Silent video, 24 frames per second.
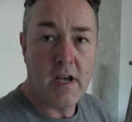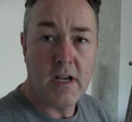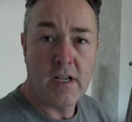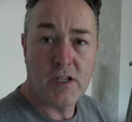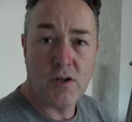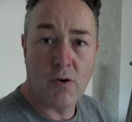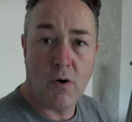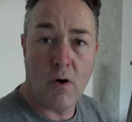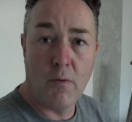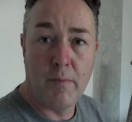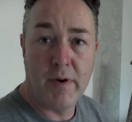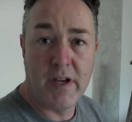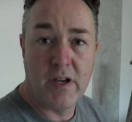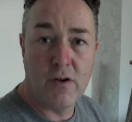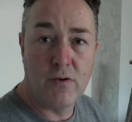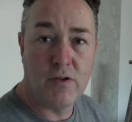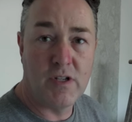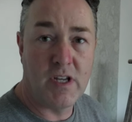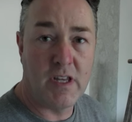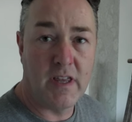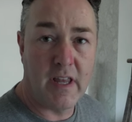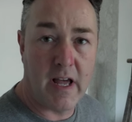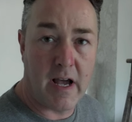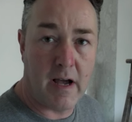so I'll be
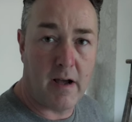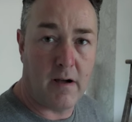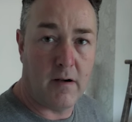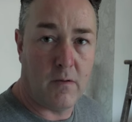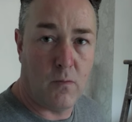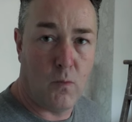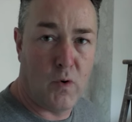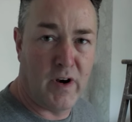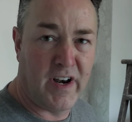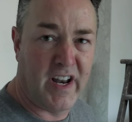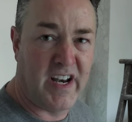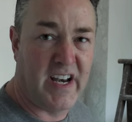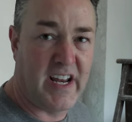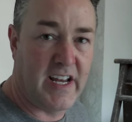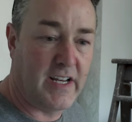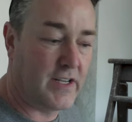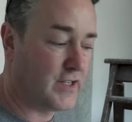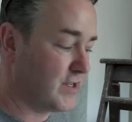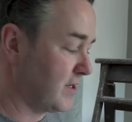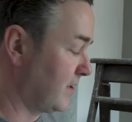using that when I need